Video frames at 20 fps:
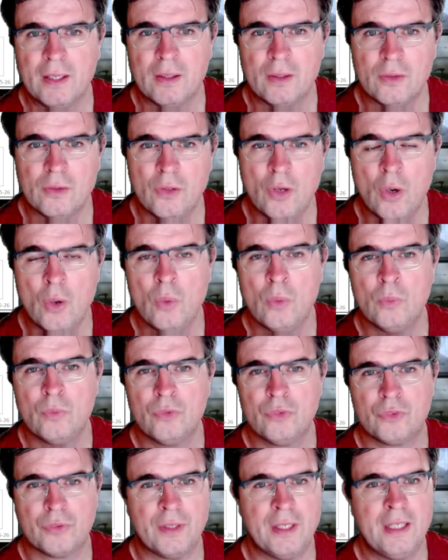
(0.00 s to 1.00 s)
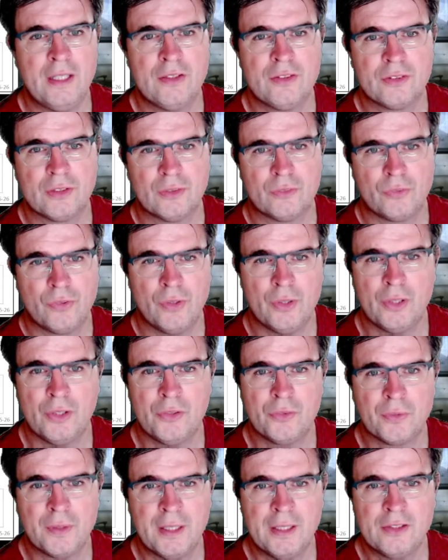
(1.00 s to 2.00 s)
no trades, further
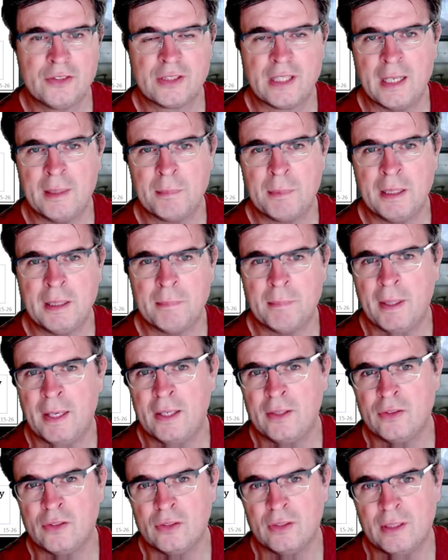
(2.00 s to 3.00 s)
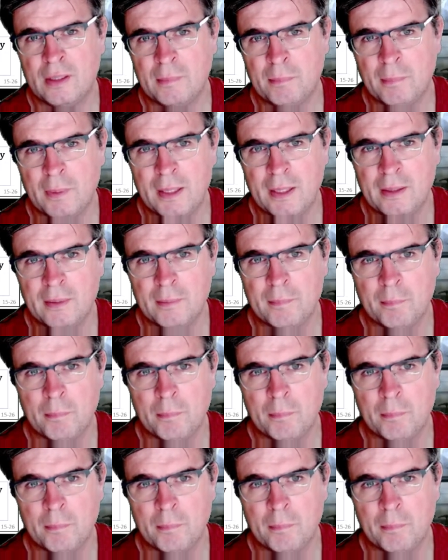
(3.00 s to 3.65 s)
trades can be imagined that make